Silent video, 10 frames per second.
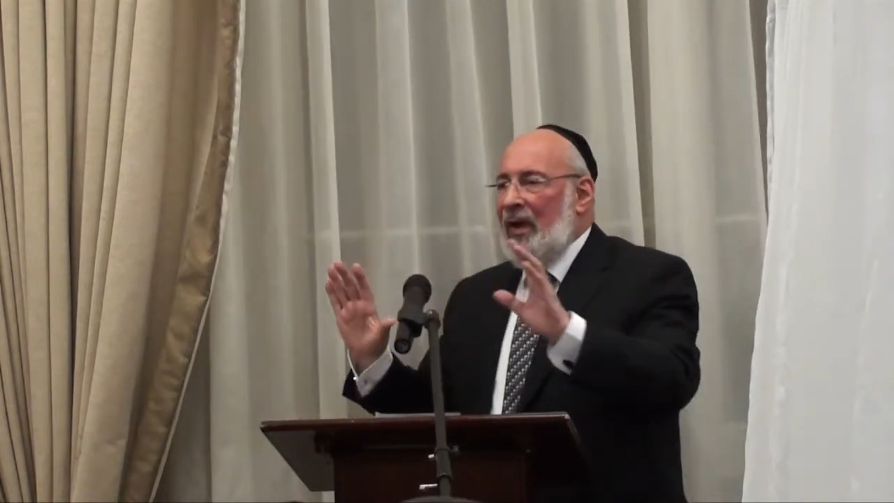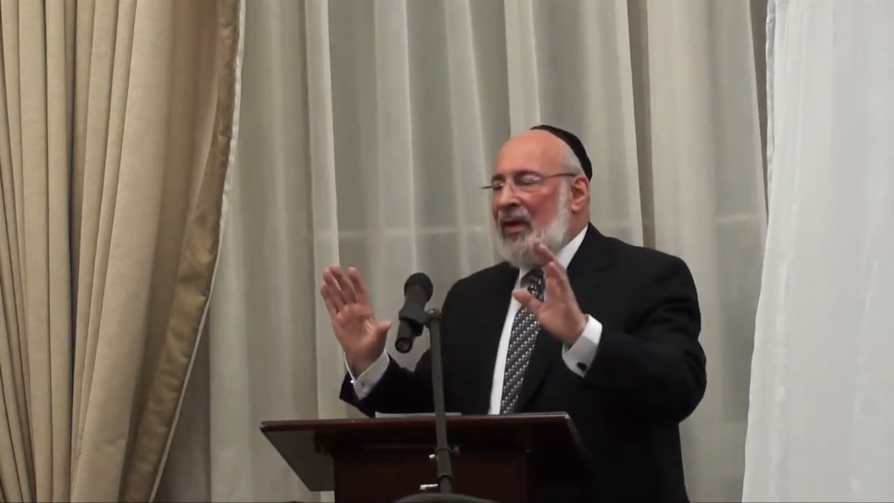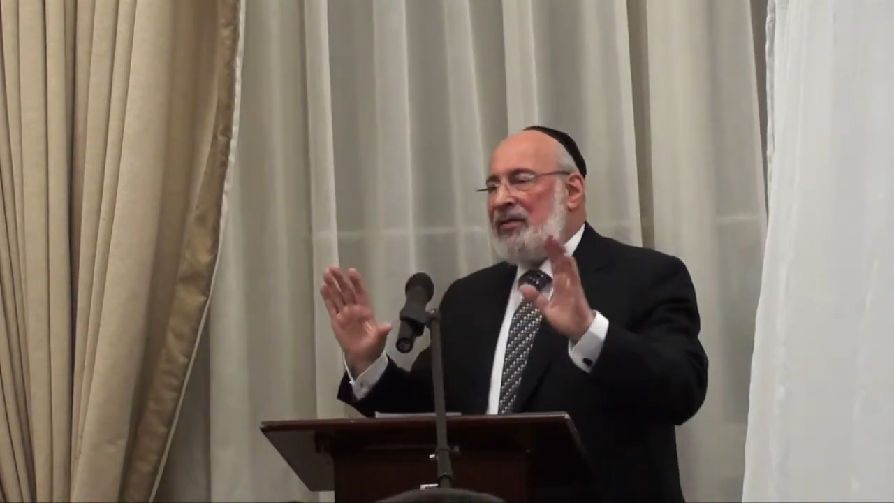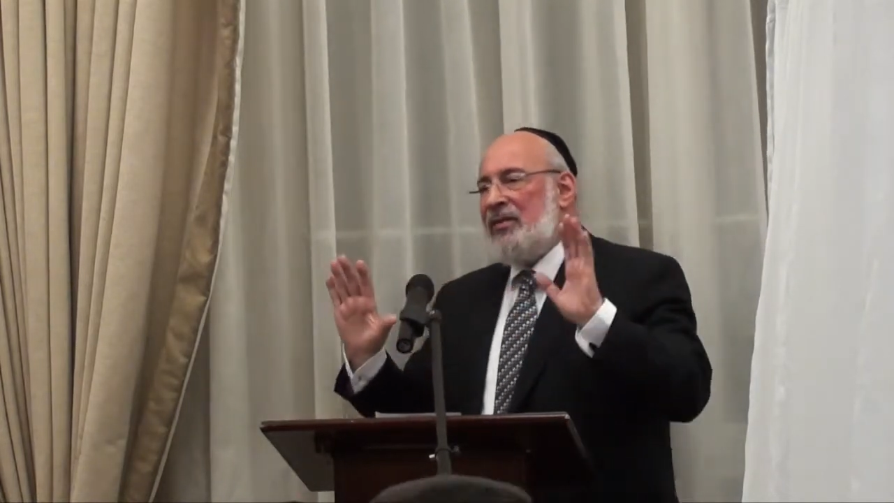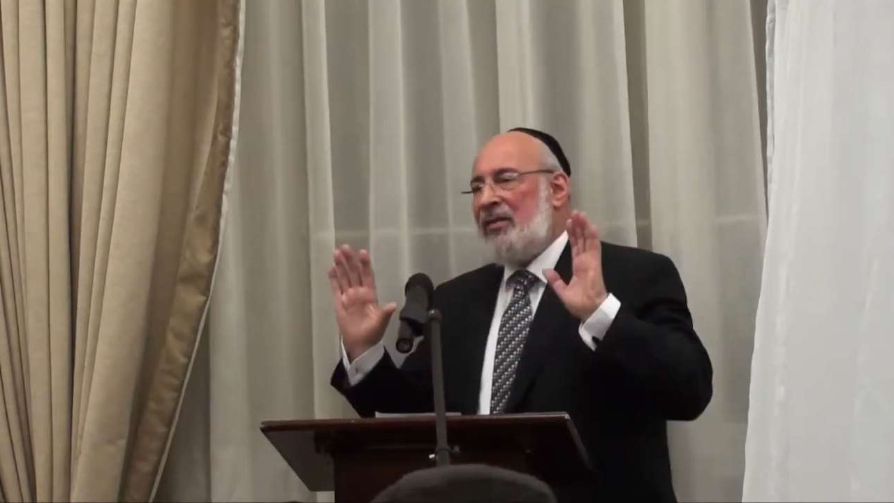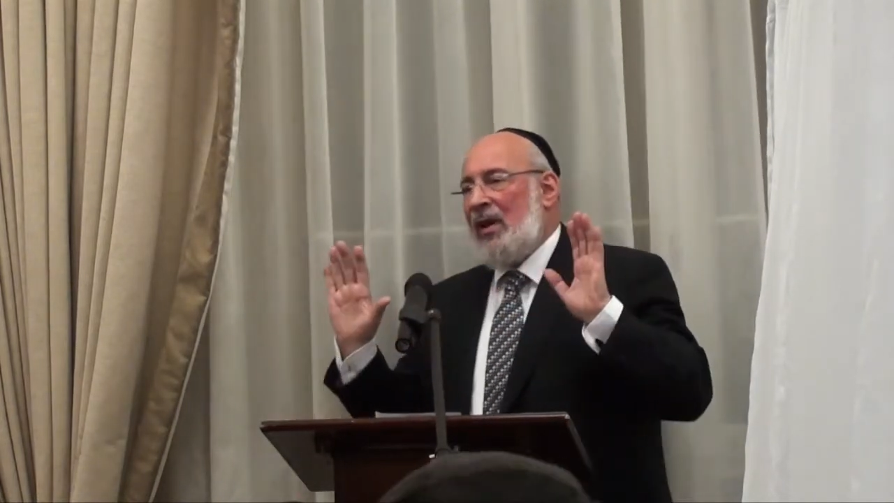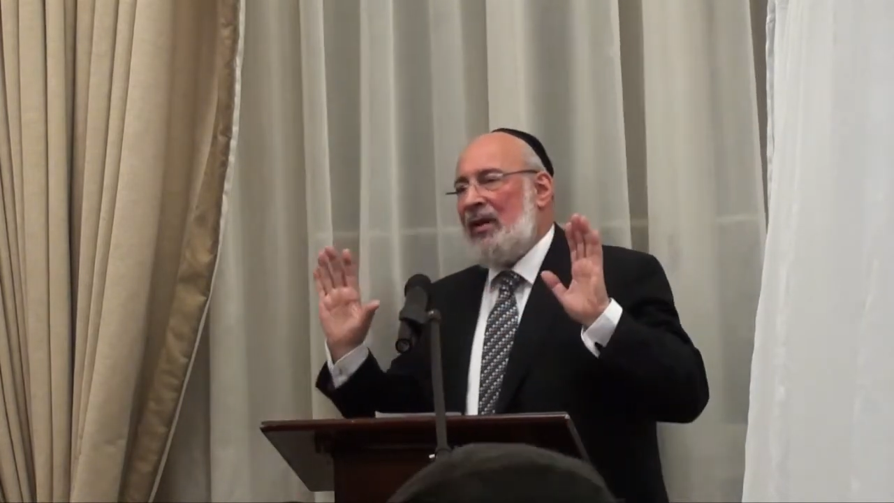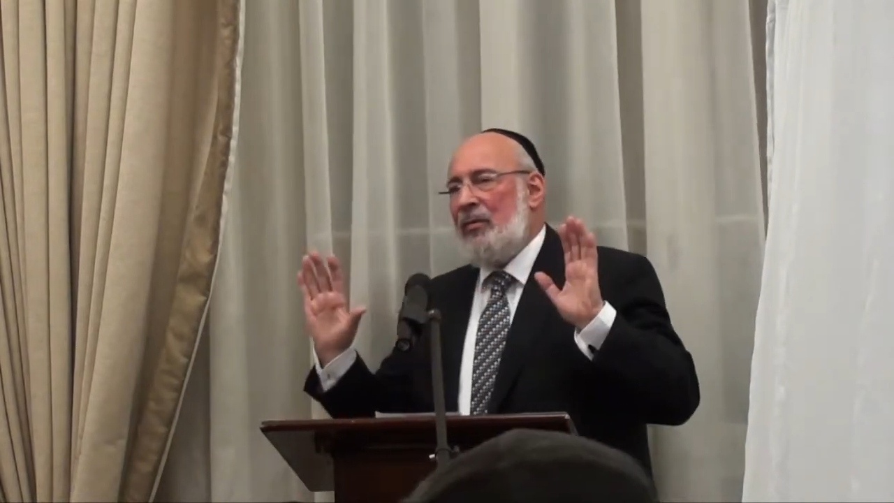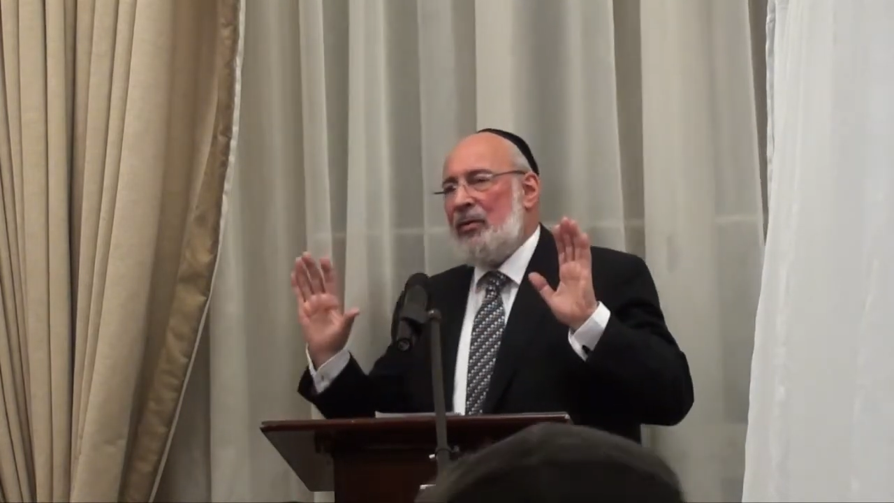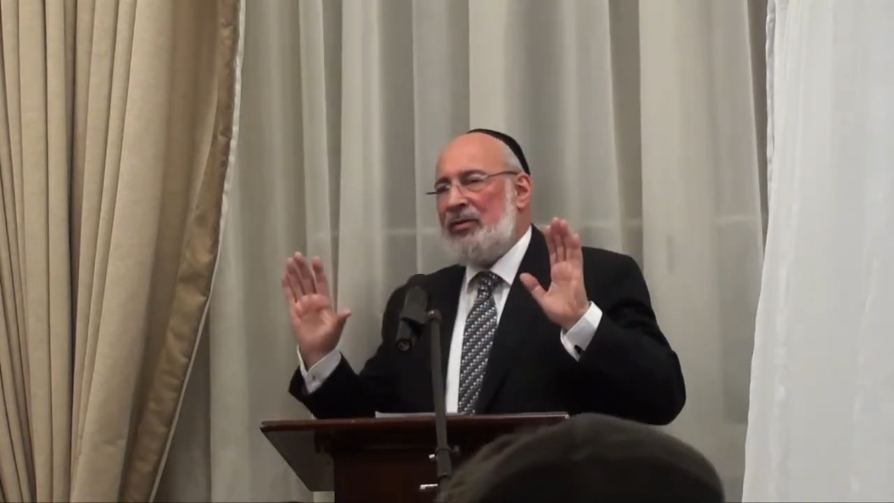And that
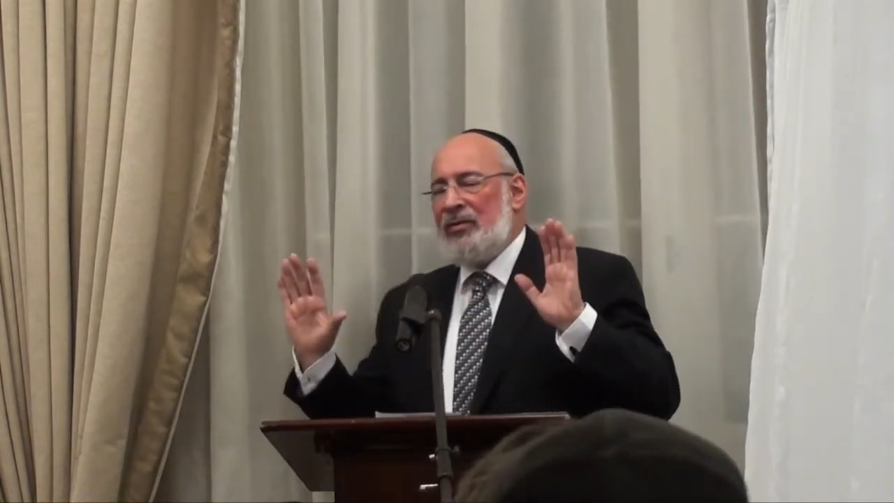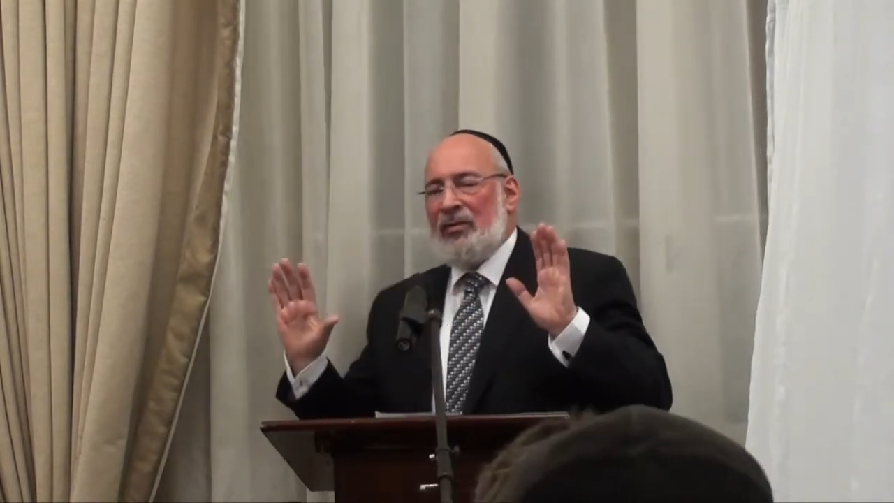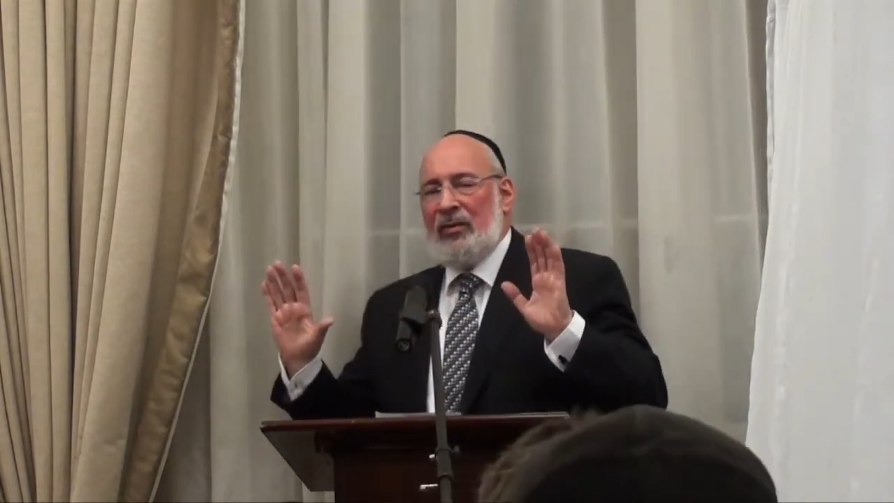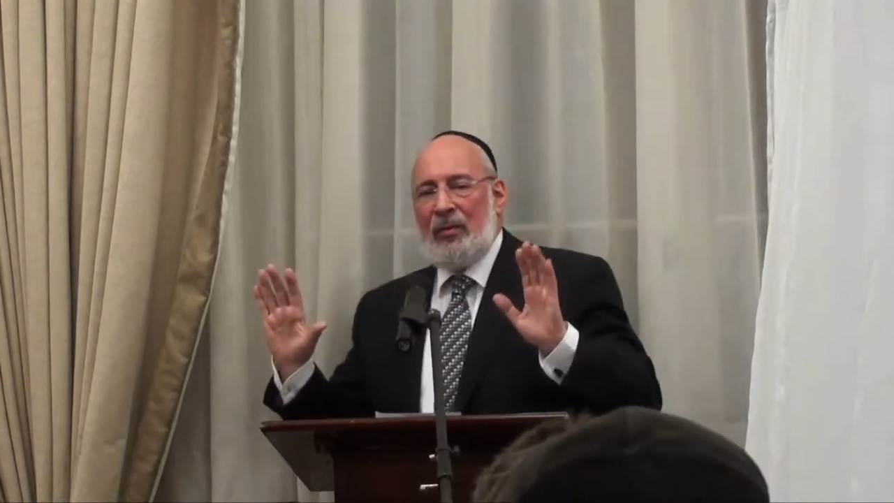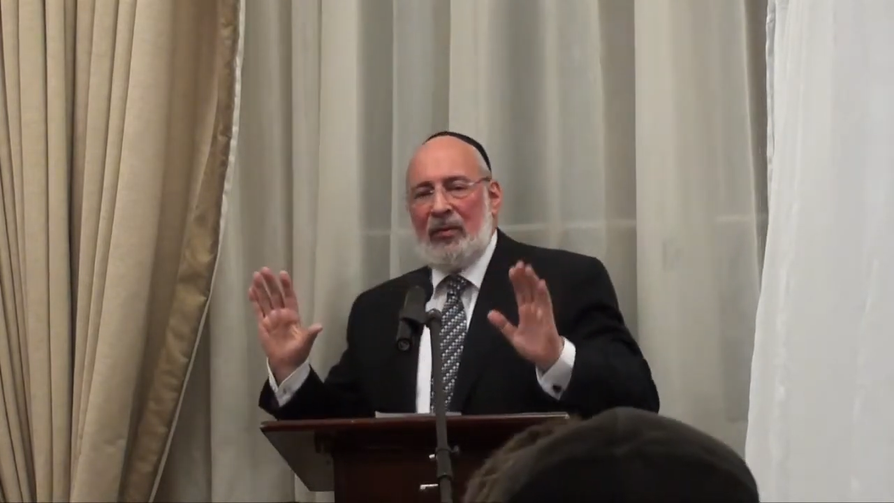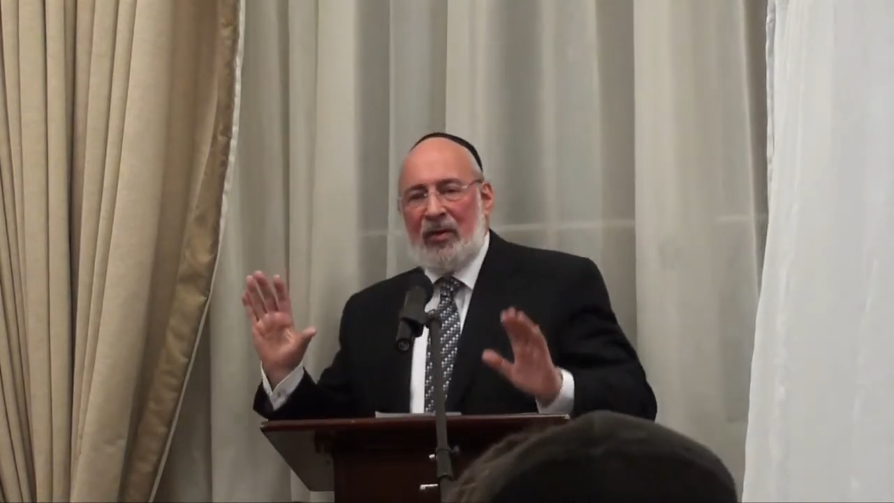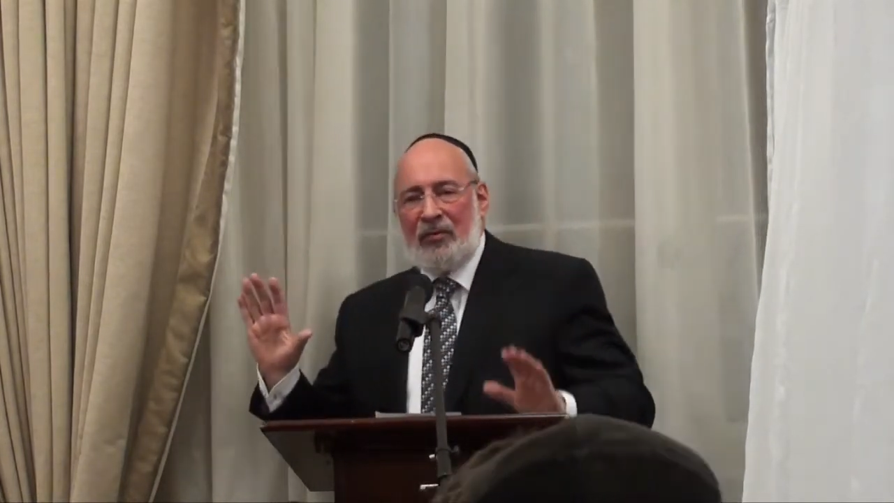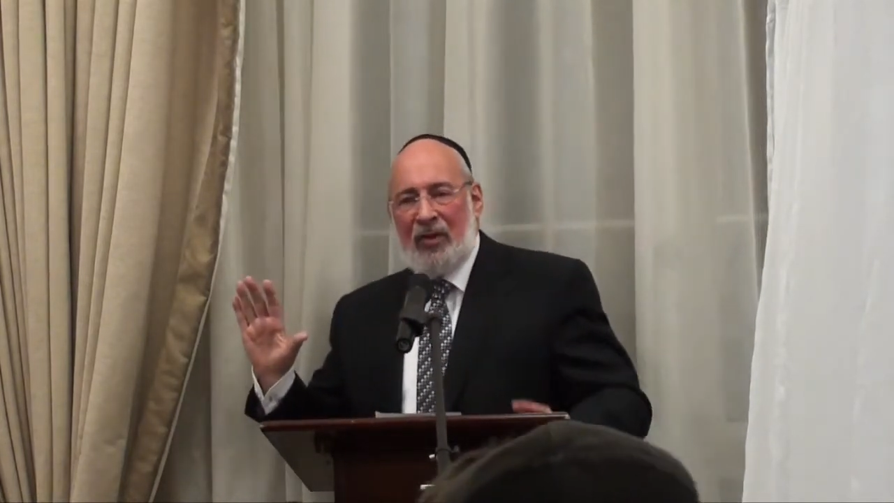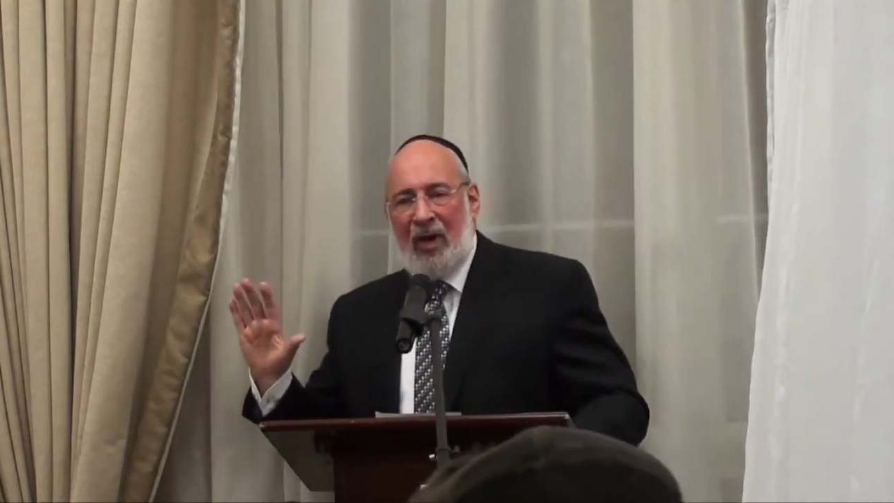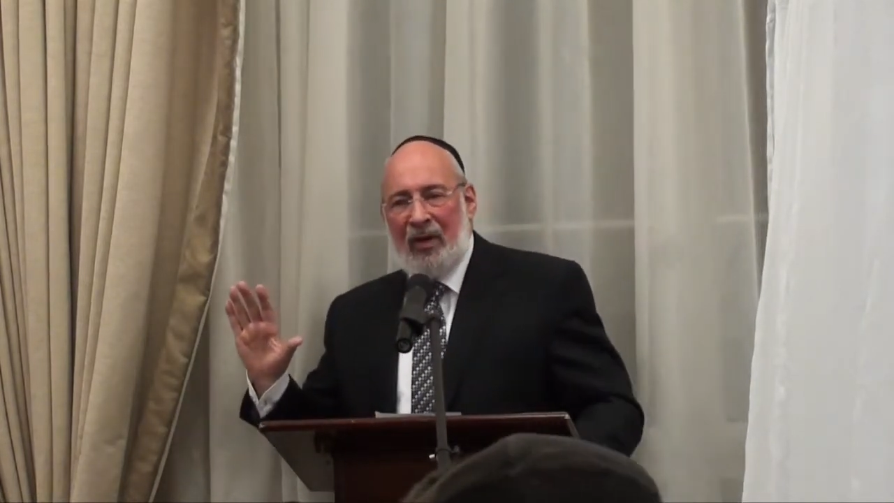exactly was the story with
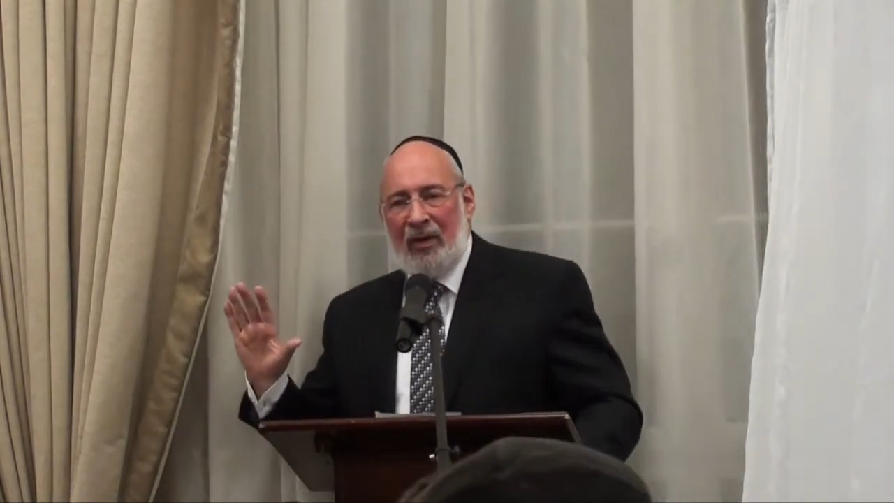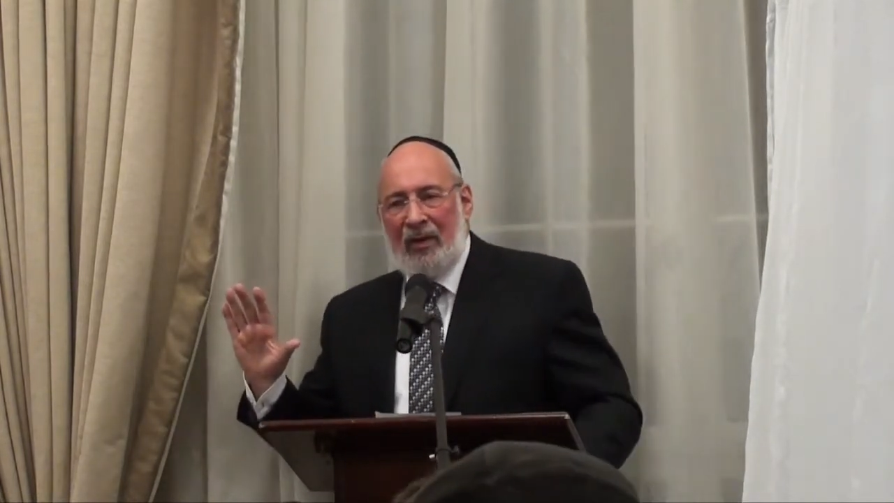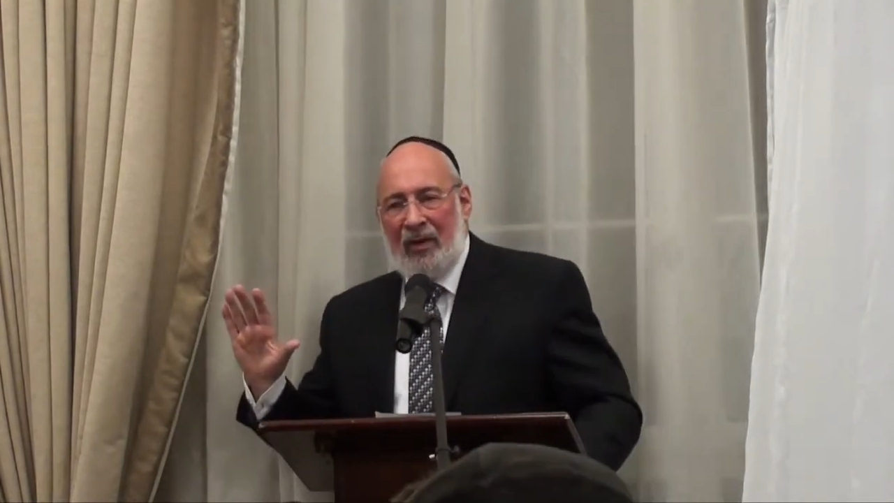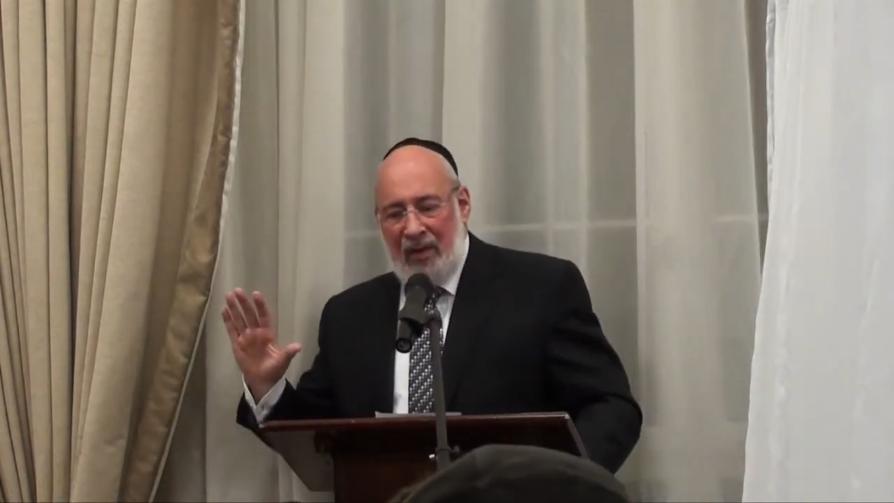Rav Shach.